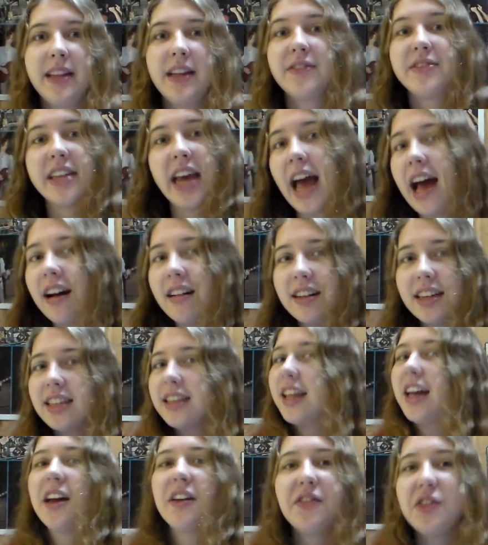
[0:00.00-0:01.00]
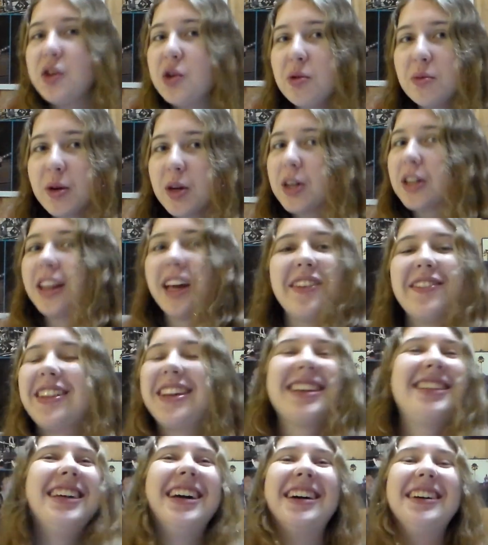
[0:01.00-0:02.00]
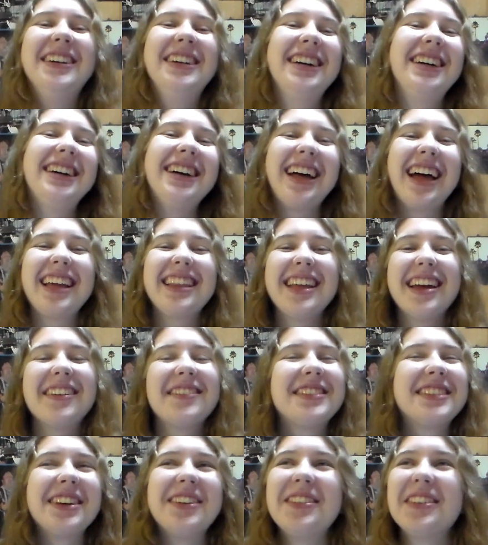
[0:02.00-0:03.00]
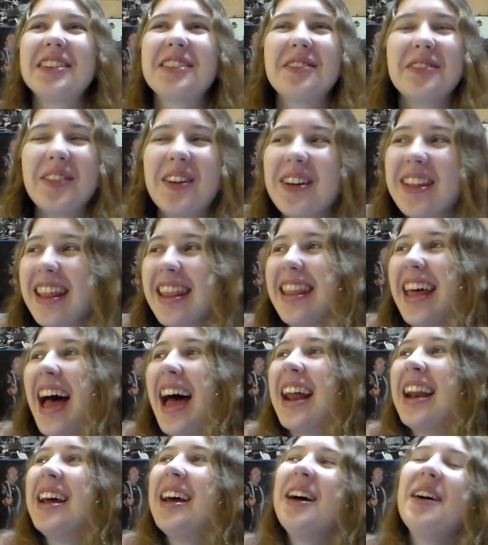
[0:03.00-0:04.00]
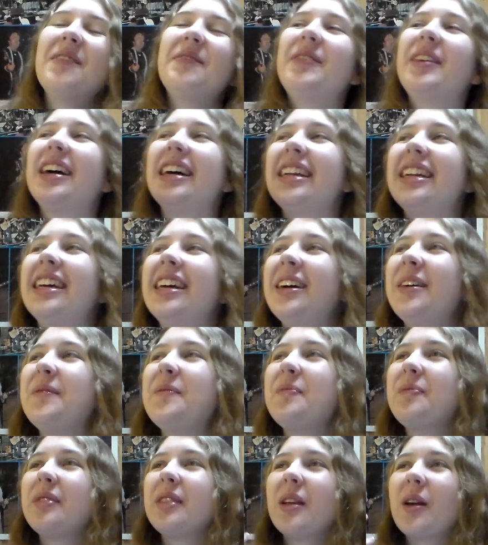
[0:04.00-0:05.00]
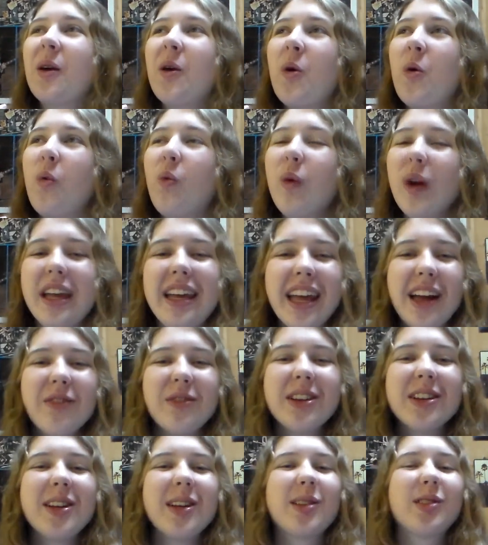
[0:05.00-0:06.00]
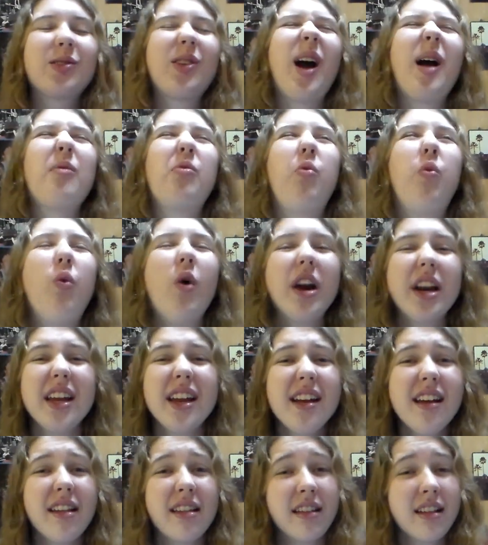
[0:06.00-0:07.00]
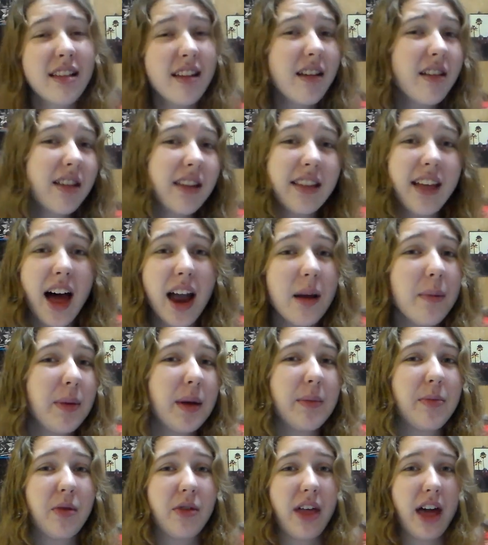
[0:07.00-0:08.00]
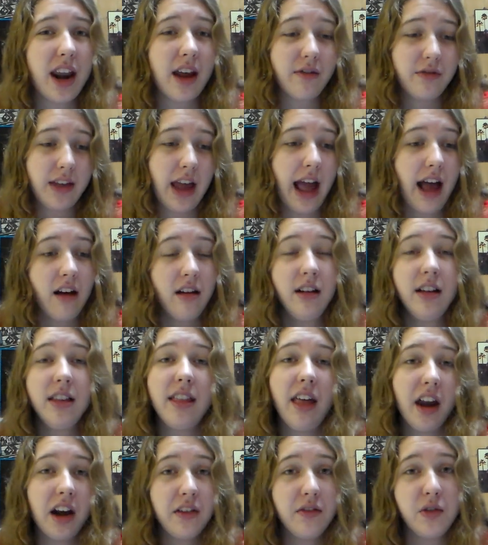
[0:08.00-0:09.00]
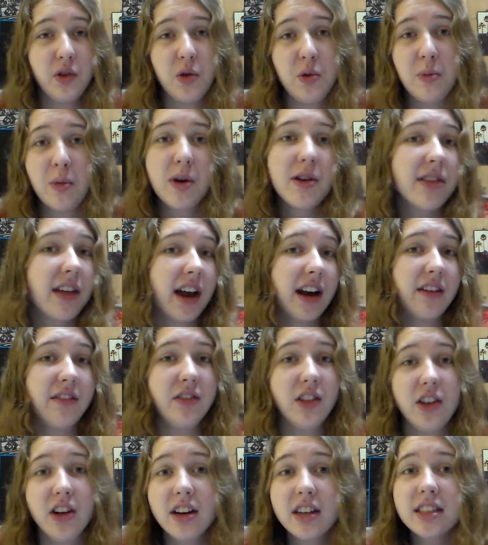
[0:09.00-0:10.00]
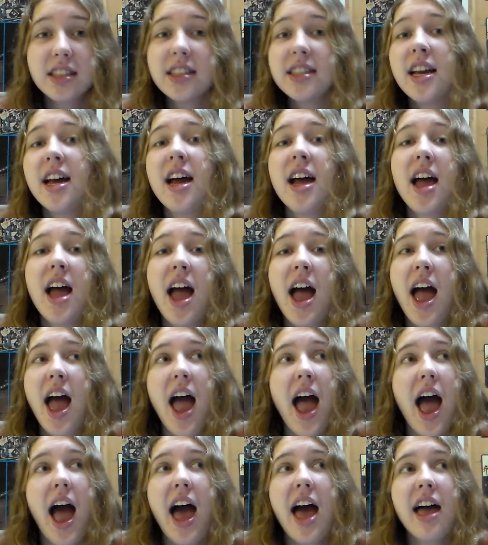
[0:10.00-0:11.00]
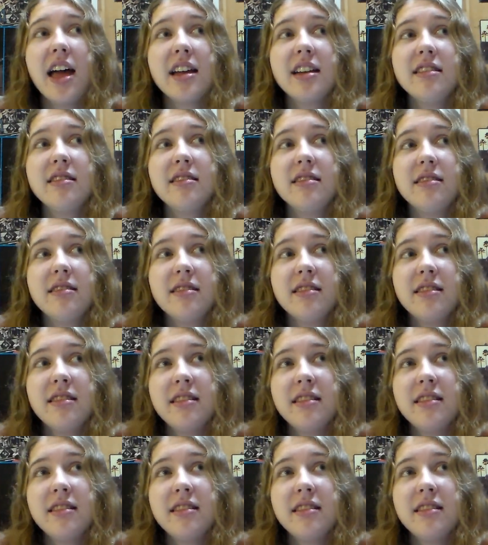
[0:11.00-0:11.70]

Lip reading: They have talent, they have humor, they have... like, they have so much more than that. But we can't really describe what it is, because there's a lot of people that have talent, that have humor, that have looks. And...